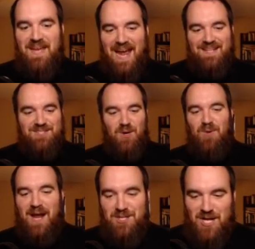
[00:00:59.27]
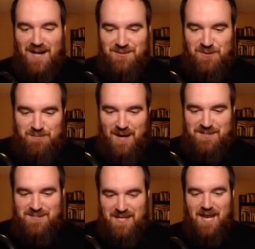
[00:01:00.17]
And so Rian Johnson
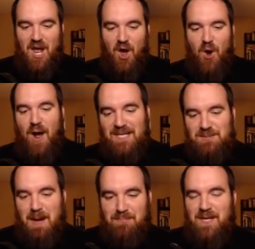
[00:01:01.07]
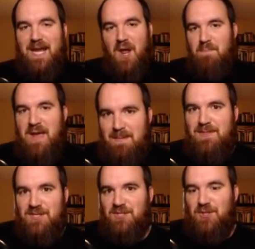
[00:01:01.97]
responds to say, "Oh, as to my plate, maybe
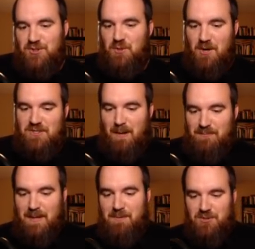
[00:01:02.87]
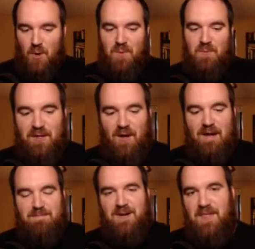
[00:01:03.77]
there's a little too much on my plate, but don't we all
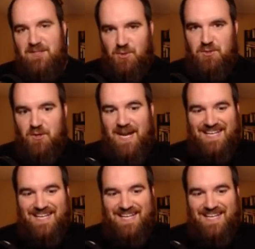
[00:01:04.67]
have better things to do on Twitter?"